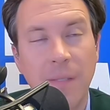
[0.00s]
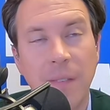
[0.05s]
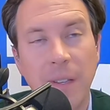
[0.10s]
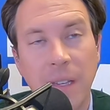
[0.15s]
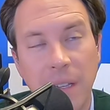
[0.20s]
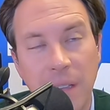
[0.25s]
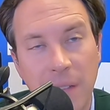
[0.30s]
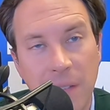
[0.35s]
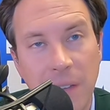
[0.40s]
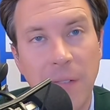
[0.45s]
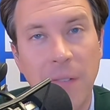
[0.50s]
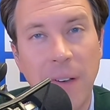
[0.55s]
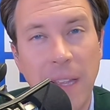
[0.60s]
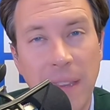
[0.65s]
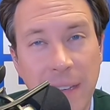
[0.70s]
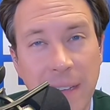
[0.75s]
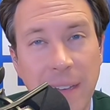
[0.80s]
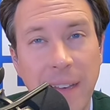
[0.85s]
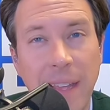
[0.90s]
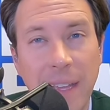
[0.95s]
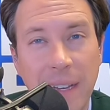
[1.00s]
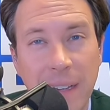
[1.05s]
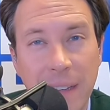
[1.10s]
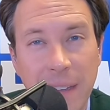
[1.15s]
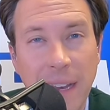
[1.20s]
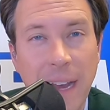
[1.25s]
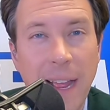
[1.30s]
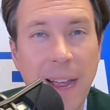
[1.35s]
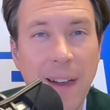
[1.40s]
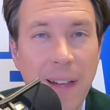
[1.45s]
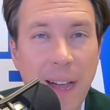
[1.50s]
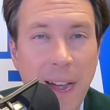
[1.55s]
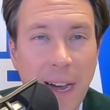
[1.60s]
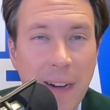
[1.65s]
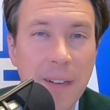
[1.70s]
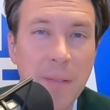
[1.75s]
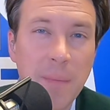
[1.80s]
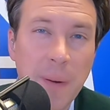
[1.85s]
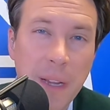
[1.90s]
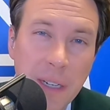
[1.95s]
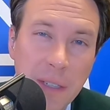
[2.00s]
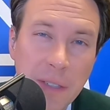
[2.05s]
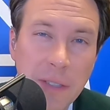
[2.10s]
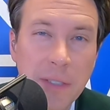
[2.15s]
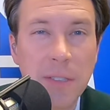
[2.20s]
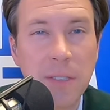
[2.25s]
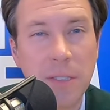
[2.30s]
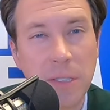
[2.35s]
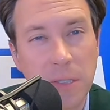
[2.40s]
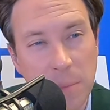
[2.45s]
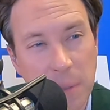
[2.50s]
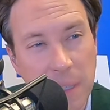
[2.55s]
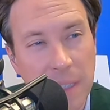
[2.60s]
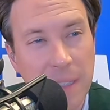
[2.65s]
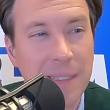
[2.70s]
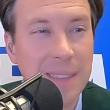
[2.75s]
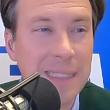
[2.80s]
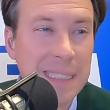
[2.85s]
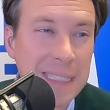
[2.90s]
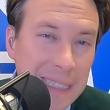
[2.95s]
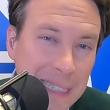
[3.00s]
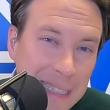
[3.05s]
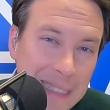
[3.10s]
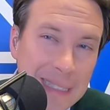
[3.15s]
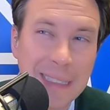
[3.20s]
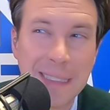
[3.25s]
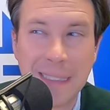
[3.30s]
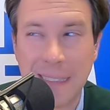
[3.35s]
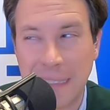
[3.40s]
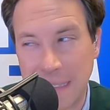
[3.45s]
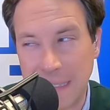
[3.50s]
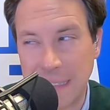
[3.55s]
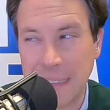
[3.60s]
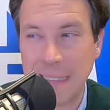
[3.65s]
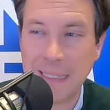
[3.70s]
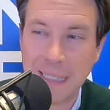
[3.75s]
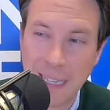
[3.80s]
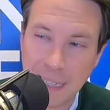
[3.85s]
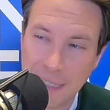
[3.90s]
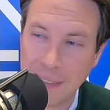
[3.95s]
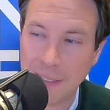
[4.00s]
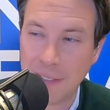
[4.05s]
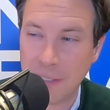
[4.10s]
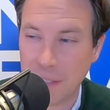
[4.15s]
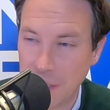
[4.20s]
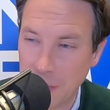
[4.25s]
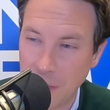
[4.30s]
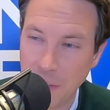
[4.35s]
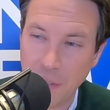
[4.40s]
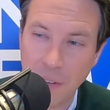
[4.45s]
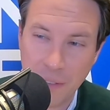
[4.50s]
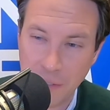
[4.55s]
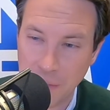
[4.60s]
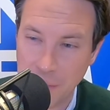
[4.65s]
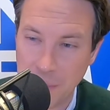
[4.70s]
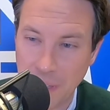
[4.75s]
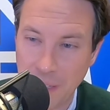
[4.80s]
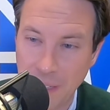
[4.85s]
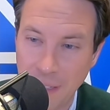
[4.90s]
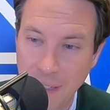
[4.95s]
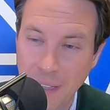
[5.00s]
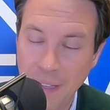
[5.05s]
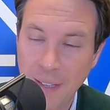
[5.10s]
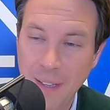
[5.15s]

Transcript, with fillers: Because I read the data that hiring managers are spending six to 60 seconds looking at your resume.